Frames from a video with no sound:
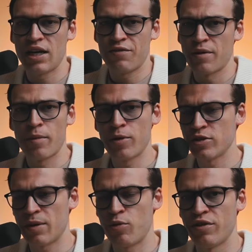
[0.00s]
from a
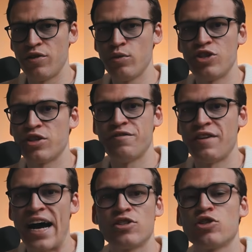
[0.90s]
bird's eye point of view, it's just
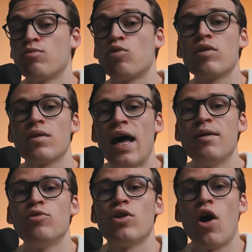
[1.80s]
faster, more
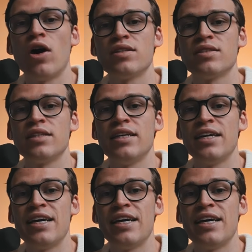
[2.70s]
reliable, and honestly,